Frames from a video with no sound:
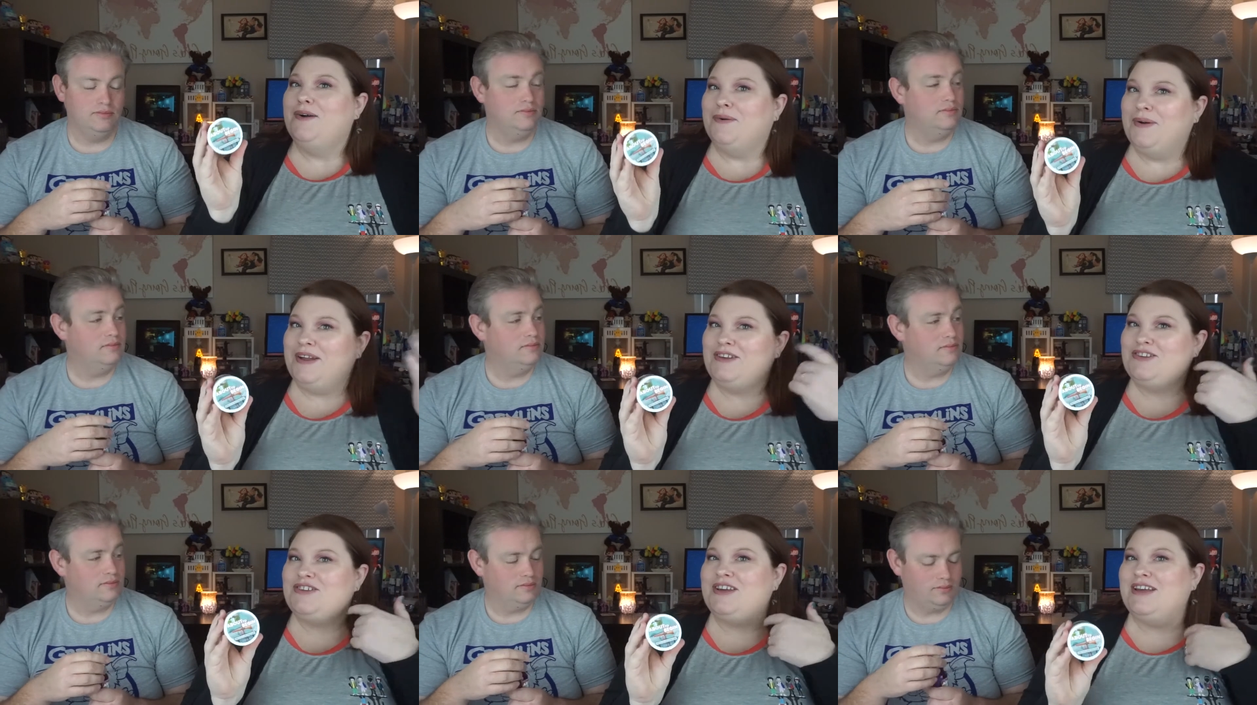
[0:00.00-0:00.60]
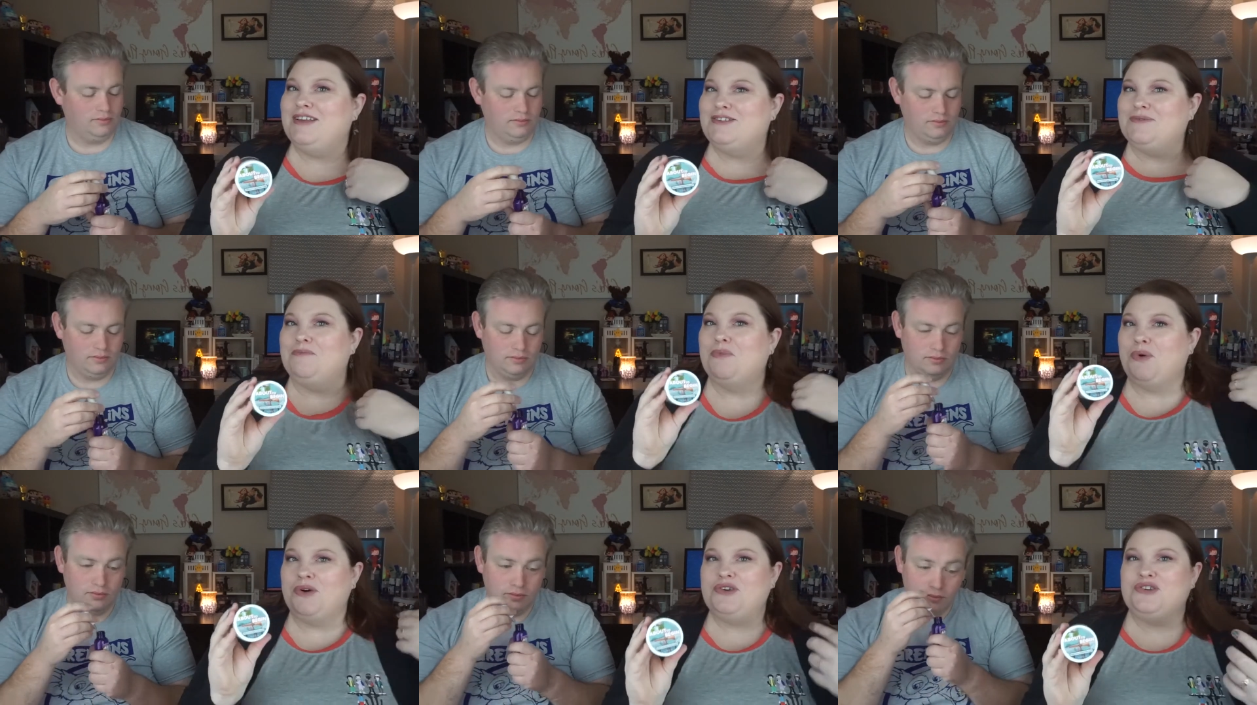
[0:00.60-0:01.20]
Speaker 1: which is
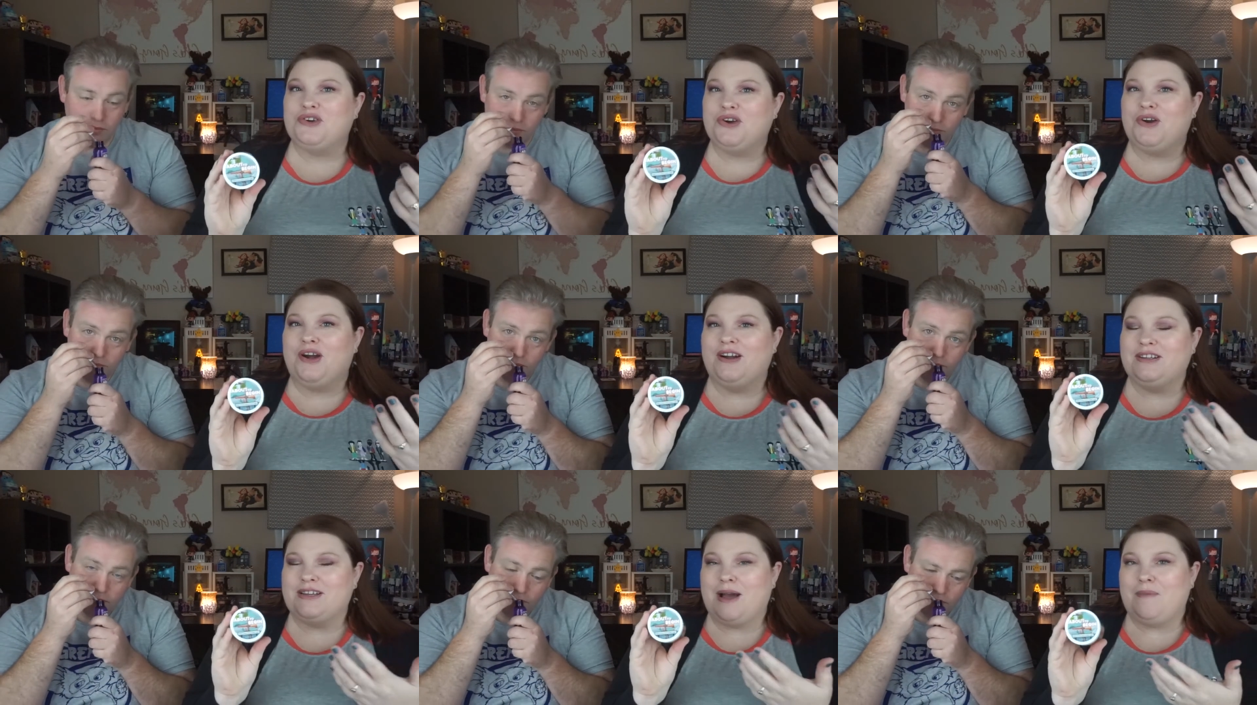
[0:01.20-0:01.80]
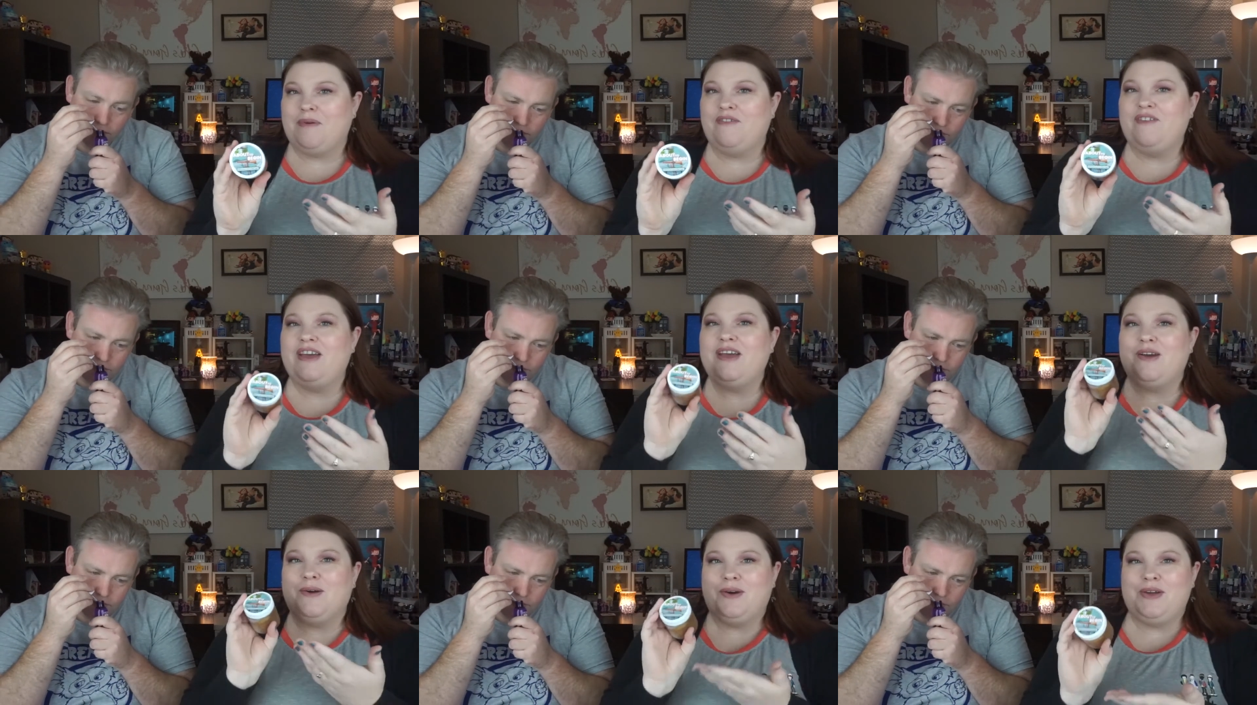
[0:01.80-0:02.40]
more sugar on top of
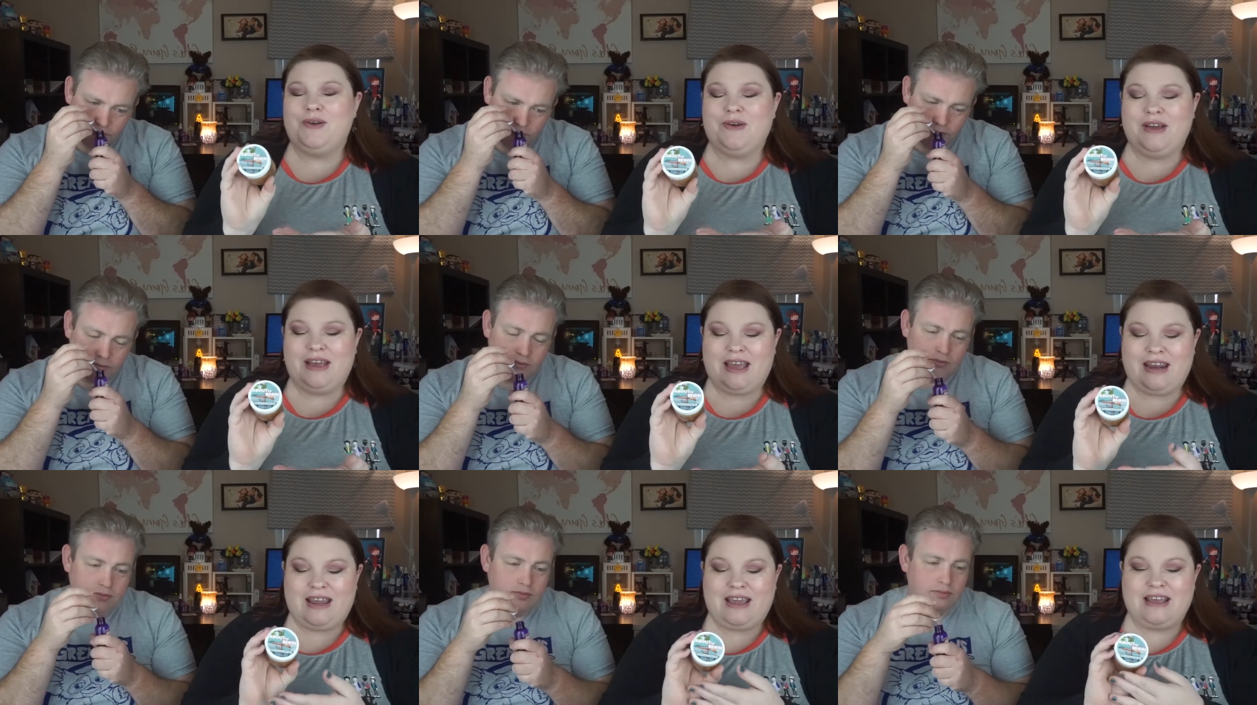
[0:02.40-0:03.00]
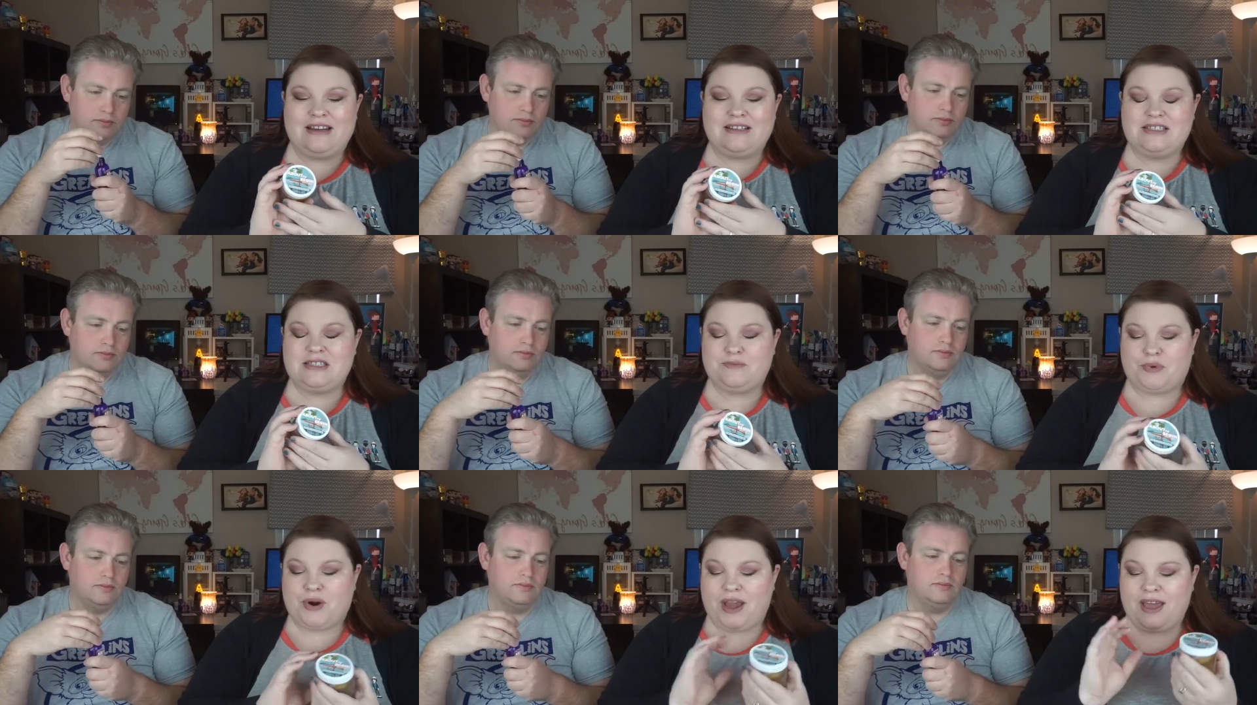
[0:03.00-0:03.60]
it, or you can get it in a
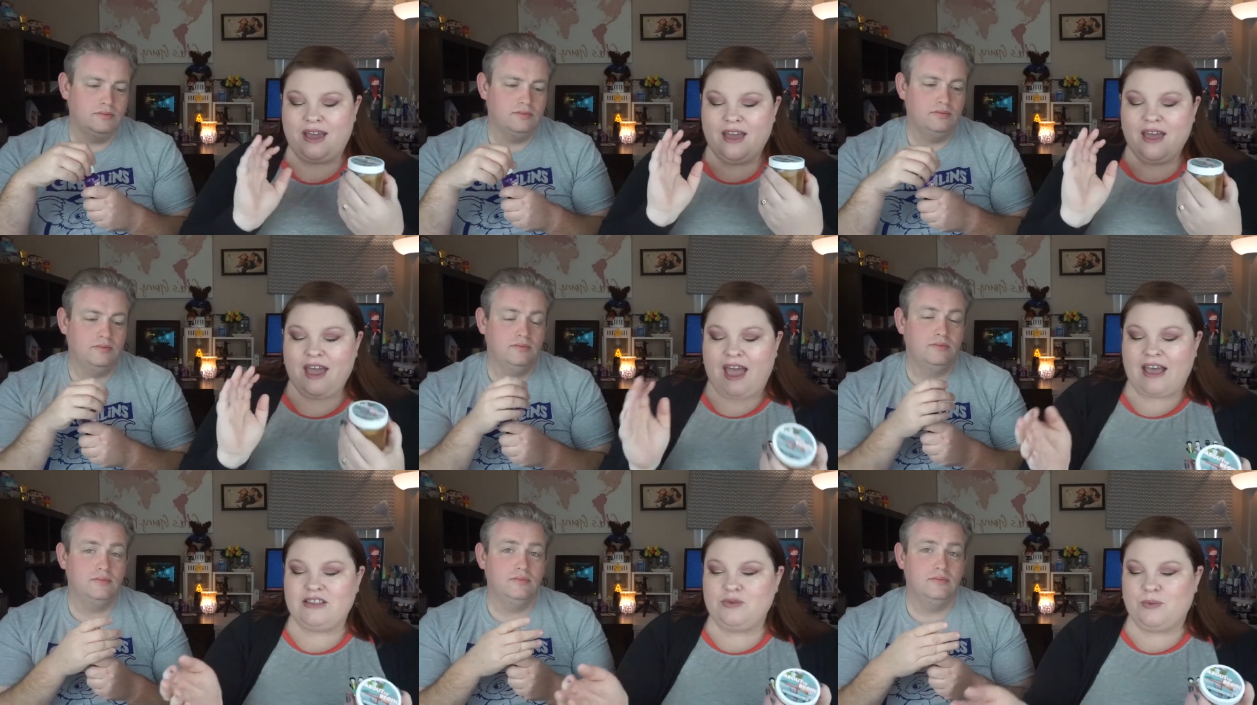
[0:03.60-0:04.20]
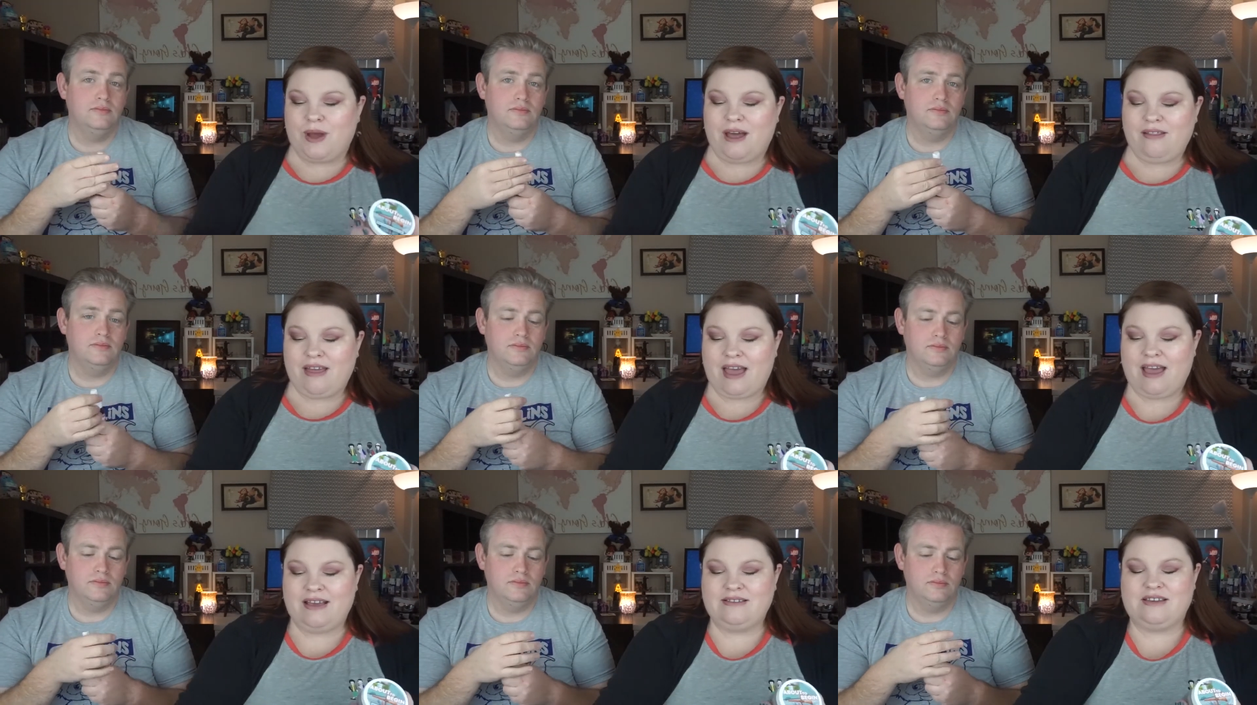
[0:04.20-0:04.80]
spray, as well
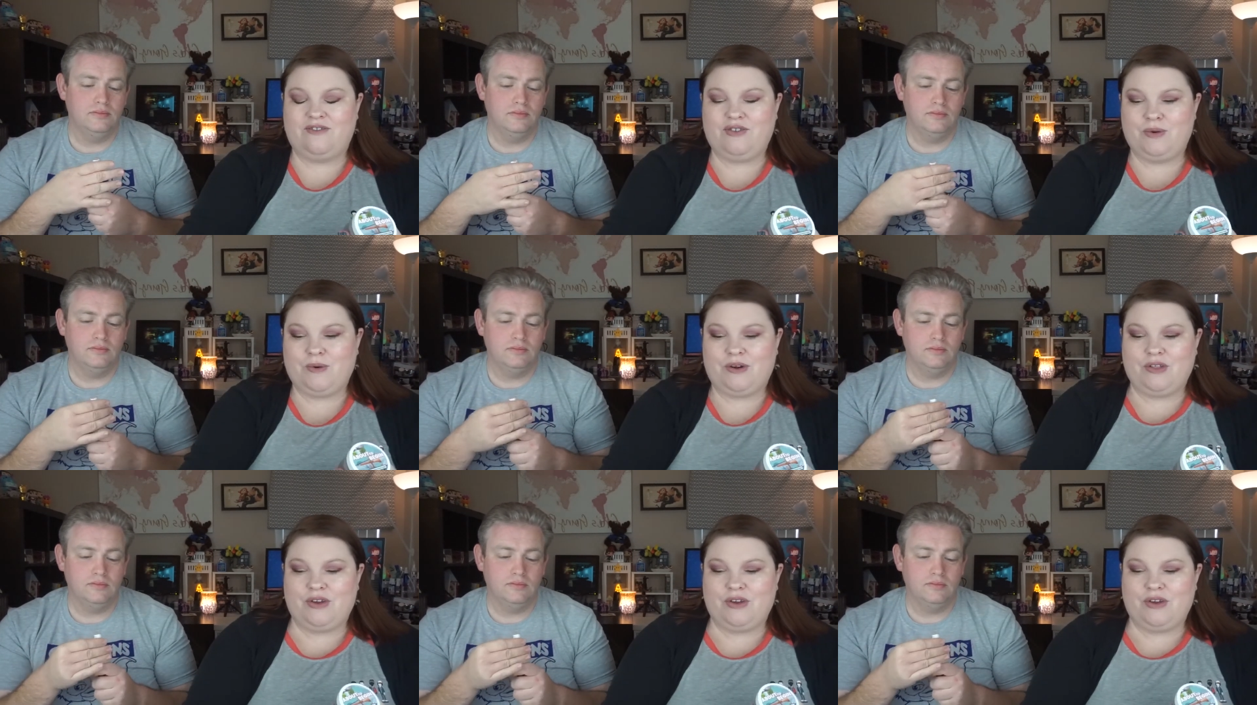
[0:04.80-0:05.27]
as if you are